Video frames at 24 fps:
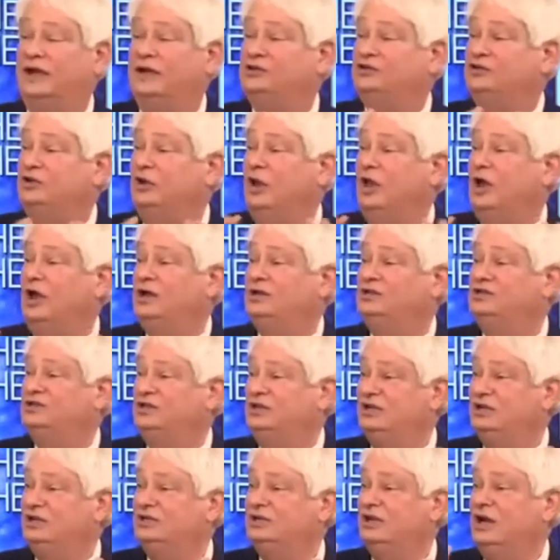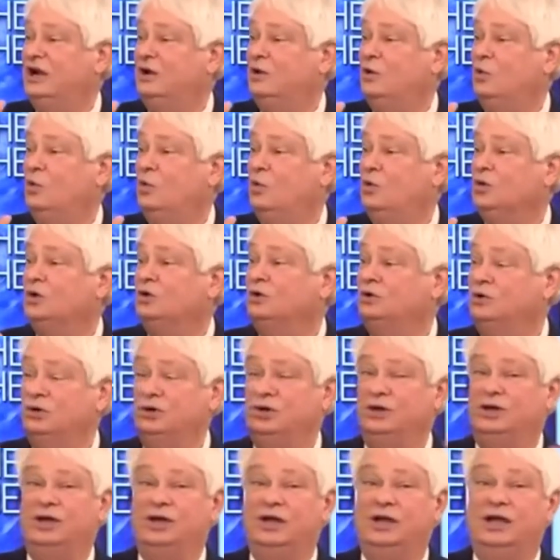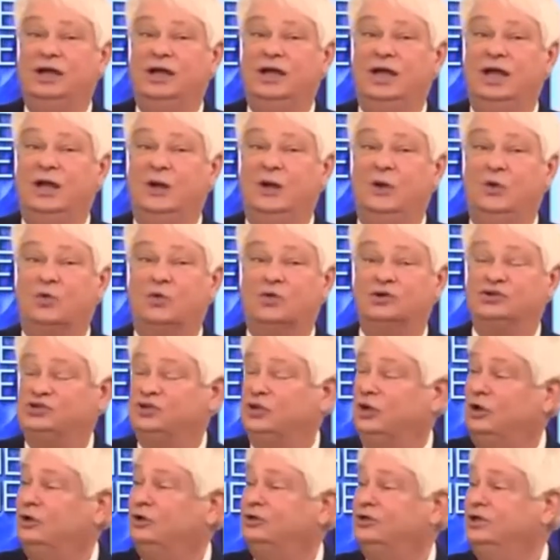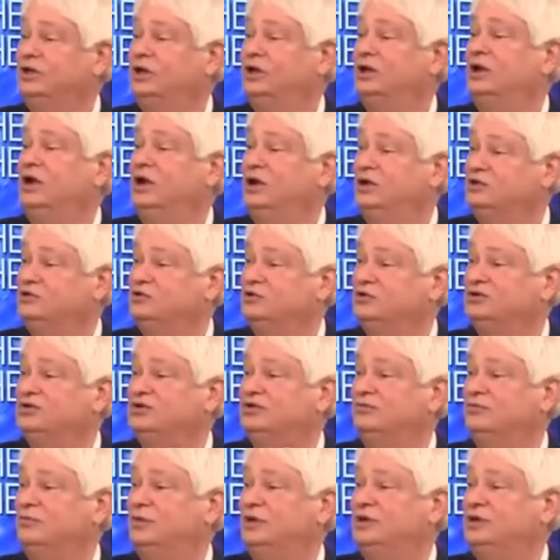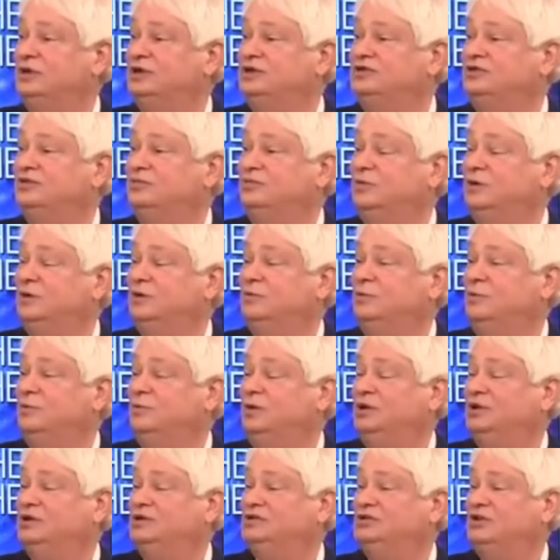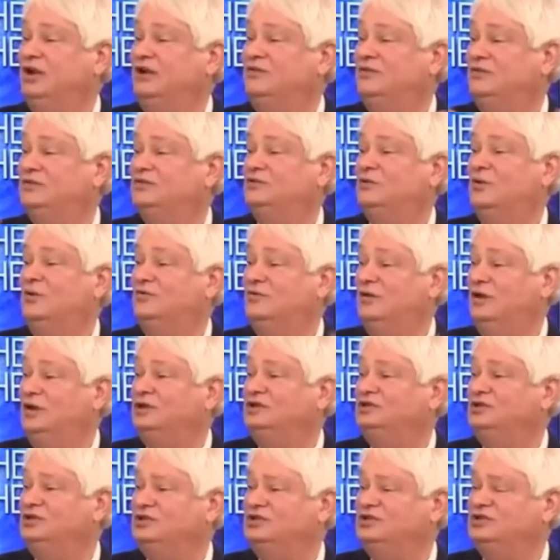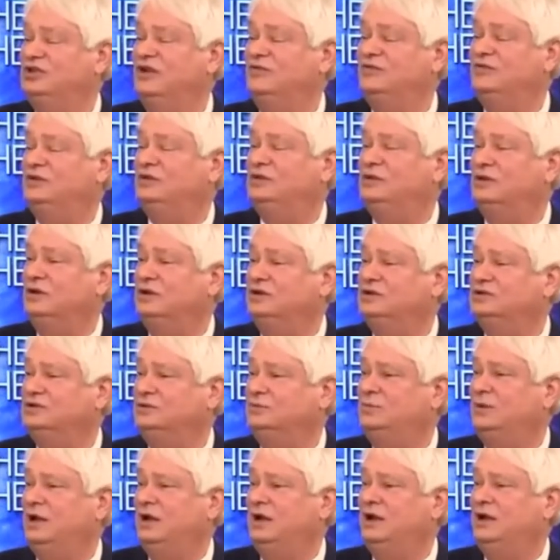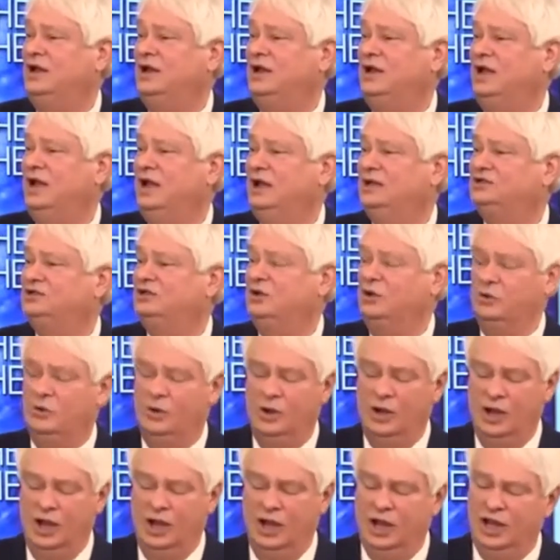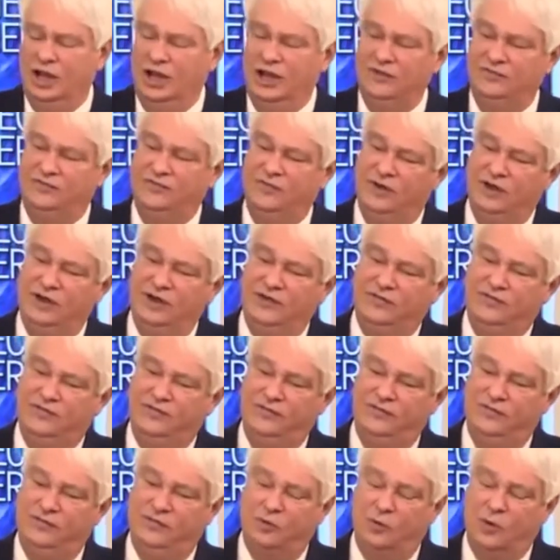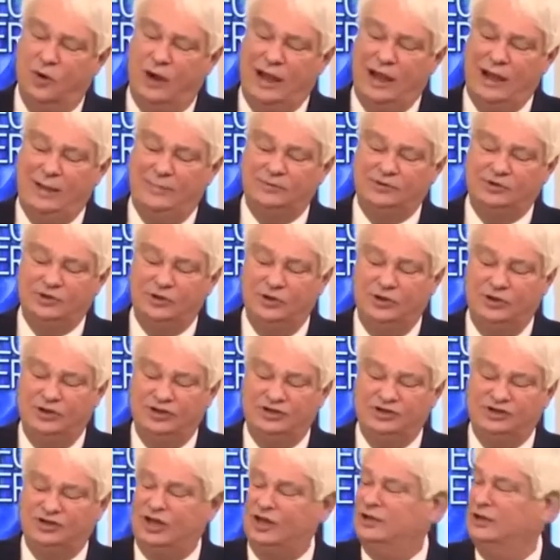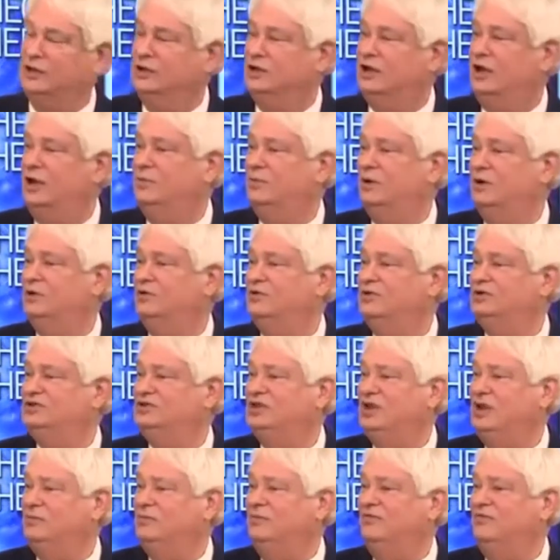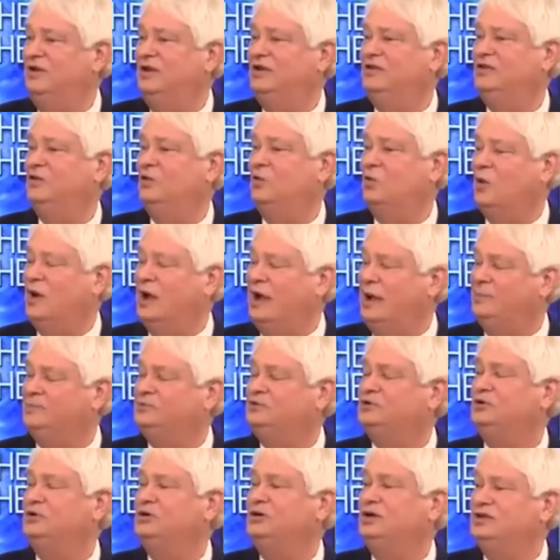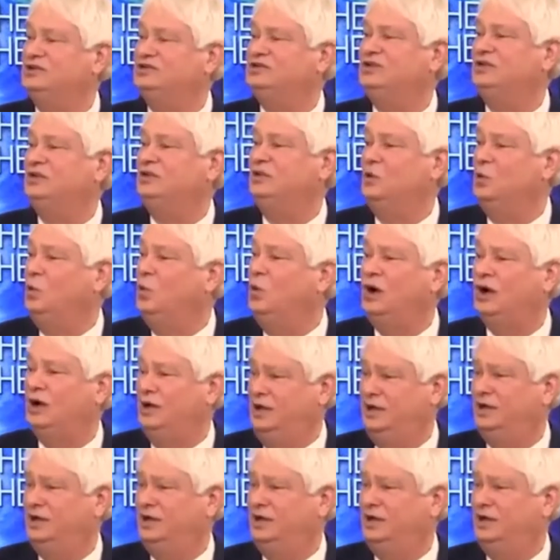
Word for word: evangelize the entire world, resulting in hundreds of millions of people being saved, as Revelation 7 talks about. And so if the rapture and the second coming are the same event, the rapture gets in the